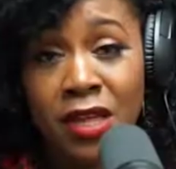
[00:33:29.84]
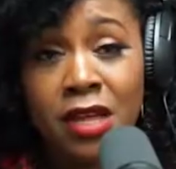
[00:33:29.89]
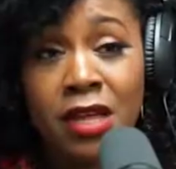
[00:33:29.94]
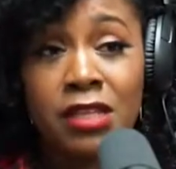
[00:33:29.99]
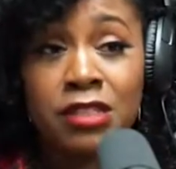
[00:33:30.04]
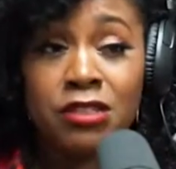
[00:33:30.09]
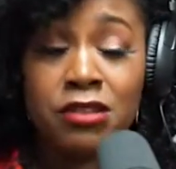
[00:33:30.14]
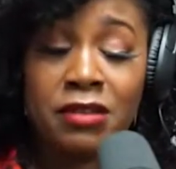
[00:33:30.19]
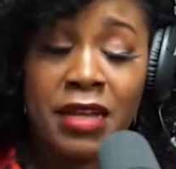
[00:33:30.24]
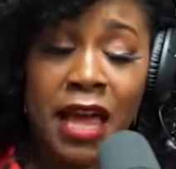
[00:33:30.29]

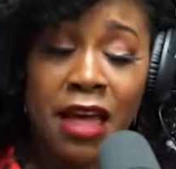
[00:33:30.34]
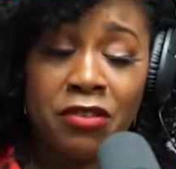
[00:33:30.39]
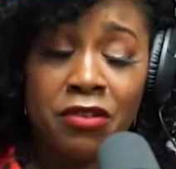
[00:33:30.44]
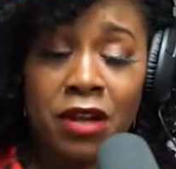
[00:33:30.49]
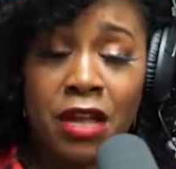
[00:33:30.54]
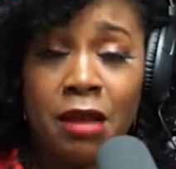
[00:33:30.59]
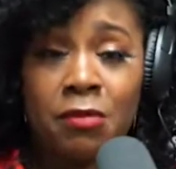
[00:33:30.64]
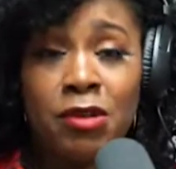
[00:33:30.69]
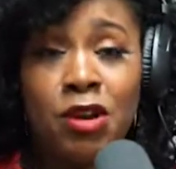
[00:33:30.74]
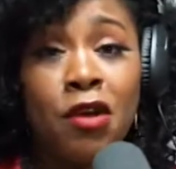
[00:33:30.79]
So now they're
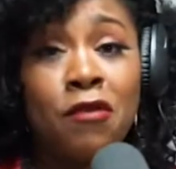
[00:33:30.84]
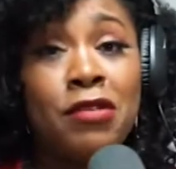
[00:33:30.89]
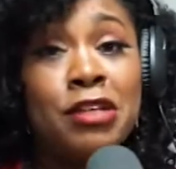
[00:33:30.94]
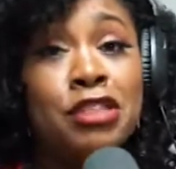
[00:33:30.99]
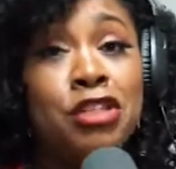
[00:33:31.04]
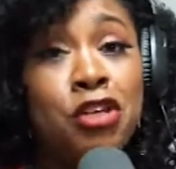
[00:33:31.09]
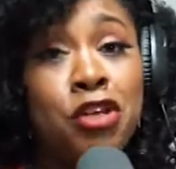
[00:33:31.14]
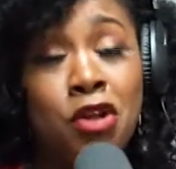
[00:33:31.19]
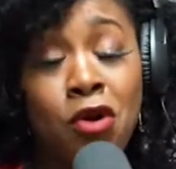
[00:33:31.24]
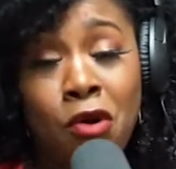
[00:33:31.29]
coming over
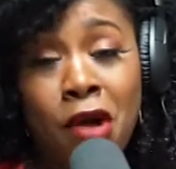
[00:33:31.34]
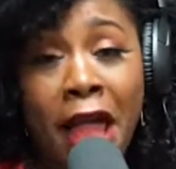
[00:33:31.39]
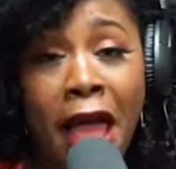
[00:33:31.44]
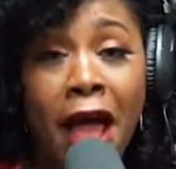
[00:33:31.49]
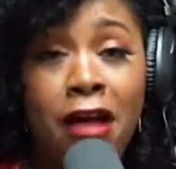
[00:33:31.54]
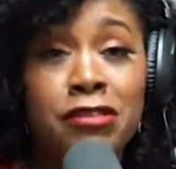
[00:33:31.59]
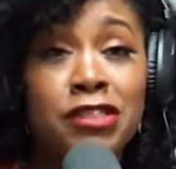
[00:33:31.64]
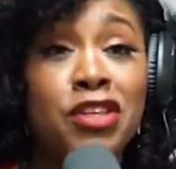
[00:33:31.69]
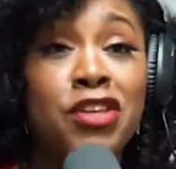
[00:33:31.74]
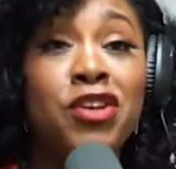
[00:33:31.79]
to your
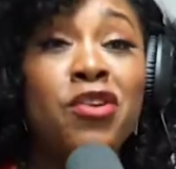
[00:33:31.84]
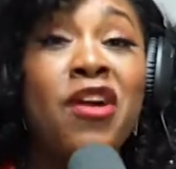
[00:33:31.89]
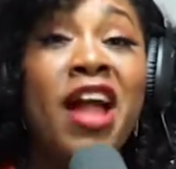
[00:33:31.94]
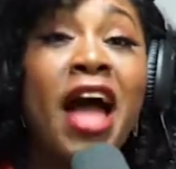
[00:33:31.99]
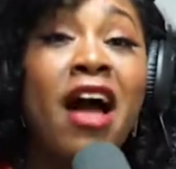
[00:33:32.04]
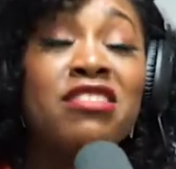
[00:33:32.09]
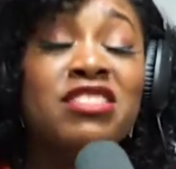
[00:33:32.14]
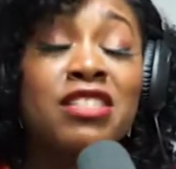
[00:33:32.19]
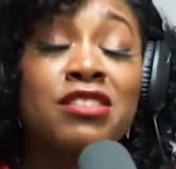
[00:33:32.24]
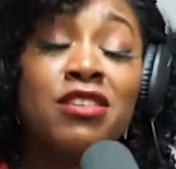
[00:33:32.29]
house and your
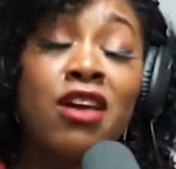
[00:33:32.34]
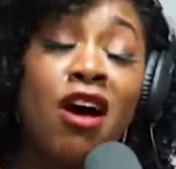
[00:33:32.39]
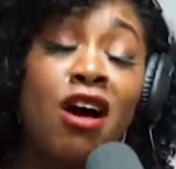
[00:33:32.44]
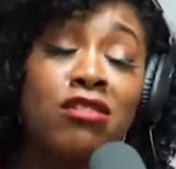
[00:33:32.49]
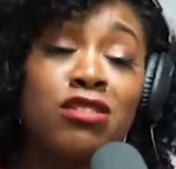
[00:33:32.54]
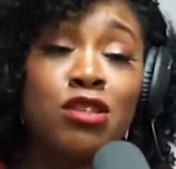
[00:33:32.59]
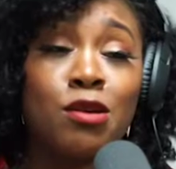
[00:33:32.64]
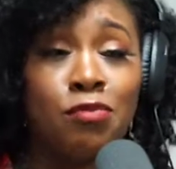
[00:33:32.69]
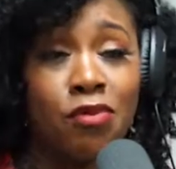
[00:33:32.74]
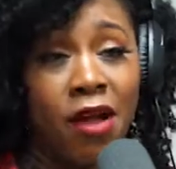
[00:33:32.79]
house is
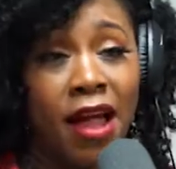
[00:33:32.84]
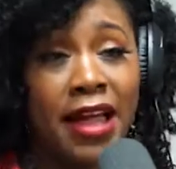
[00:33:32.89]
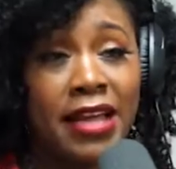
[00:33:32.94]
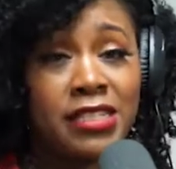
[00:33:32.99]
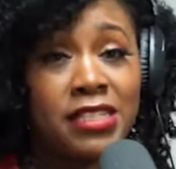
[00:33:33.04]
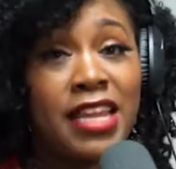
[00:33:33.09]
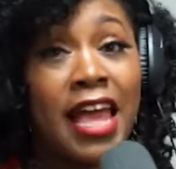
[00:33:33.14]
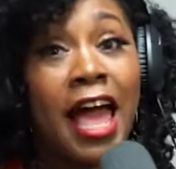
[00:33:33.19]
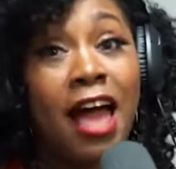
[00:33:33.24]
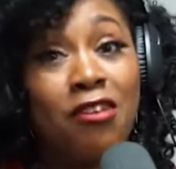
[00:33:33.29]
also
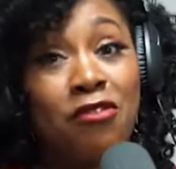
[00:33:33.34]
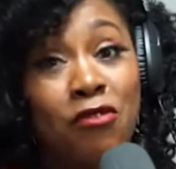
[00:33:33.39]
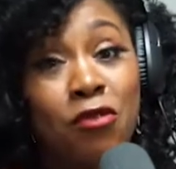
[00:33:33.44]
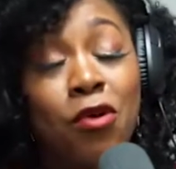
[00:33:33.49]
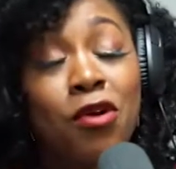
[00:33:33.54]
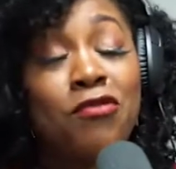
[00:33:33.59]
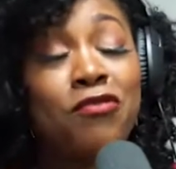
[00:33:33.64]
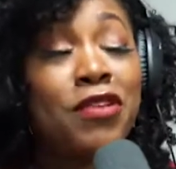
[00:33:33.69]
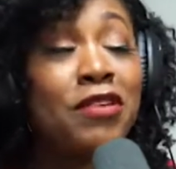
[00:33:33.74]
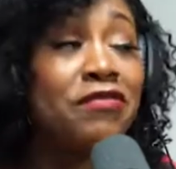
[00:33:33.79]
priced at
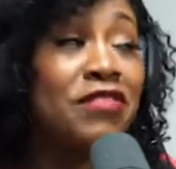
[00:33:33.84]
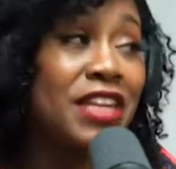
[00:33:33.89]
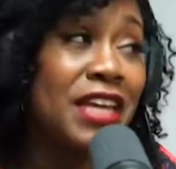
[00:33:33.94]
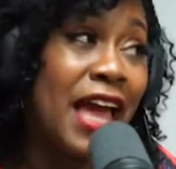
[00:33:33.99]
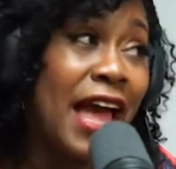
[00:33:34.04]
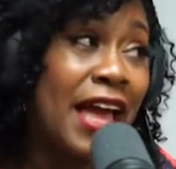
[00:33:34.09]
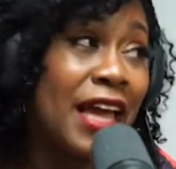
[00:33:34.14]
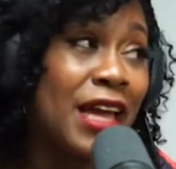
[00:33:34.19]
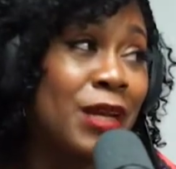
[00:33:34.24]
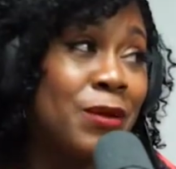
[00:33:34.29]

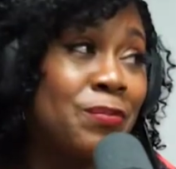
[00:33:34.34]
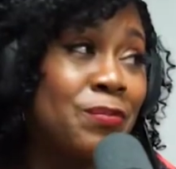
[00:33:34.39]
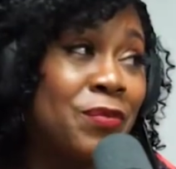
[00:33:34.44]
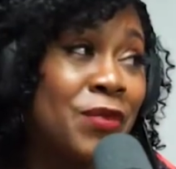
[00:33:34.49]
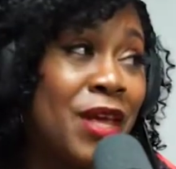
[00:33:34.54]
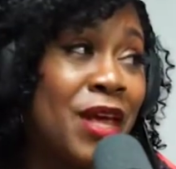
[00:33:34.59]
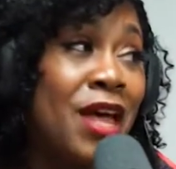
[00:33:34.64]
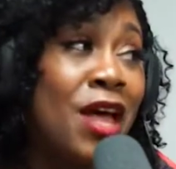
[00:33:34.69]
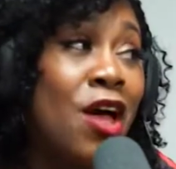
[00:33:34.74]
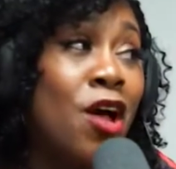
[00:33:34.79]
$458.
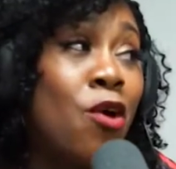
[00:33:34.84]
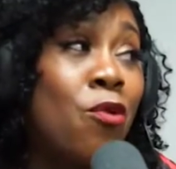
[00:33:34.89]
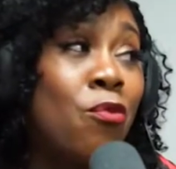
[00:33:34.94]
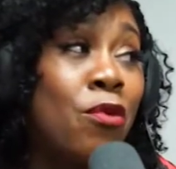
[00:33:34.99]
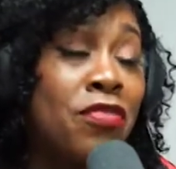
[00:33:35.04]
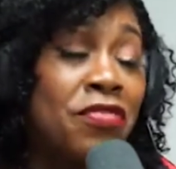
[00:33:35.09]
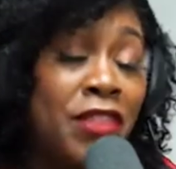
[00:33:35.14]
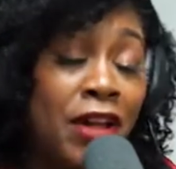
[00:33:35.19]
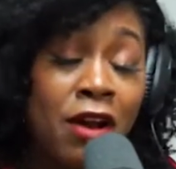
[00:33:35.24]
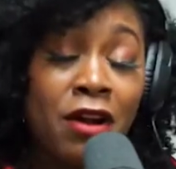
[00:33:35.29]

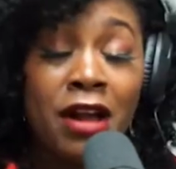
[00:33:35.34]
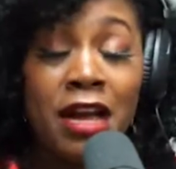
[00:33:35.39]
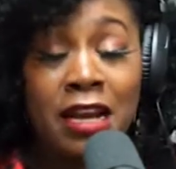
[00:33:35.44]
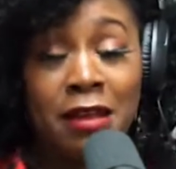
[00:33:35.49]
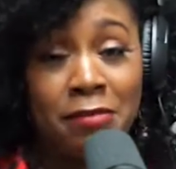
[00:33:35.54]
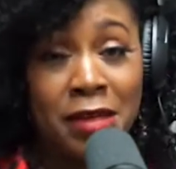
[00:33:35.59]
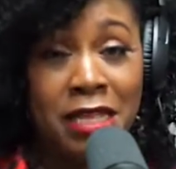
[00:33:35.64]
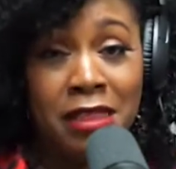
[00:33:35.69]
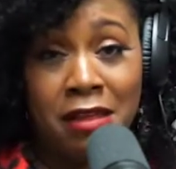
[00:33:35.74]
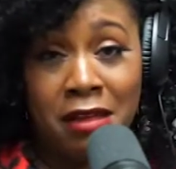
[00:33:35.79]
What they're going to
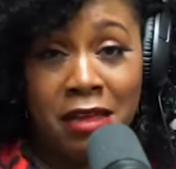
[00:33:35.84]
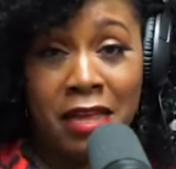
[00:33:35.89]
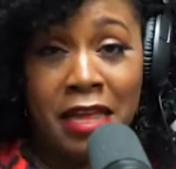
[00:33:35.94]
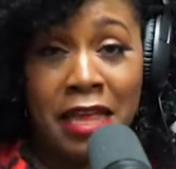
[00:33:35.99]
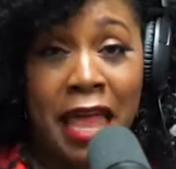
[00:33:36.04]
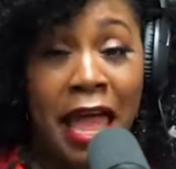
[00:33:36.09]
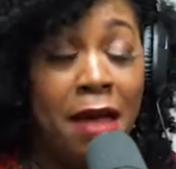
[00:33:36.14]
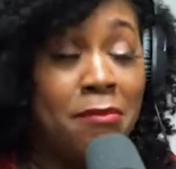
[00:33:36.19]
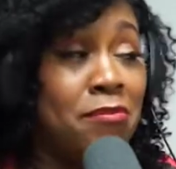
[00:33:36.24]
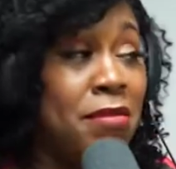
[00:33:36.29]
be
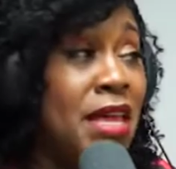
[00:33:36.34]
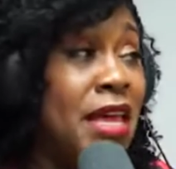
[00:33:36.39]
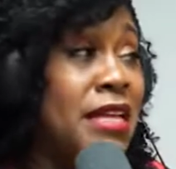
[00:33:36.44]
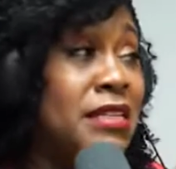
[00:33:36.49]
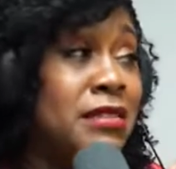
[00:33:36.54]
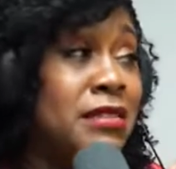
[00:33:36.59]
looking at, me as the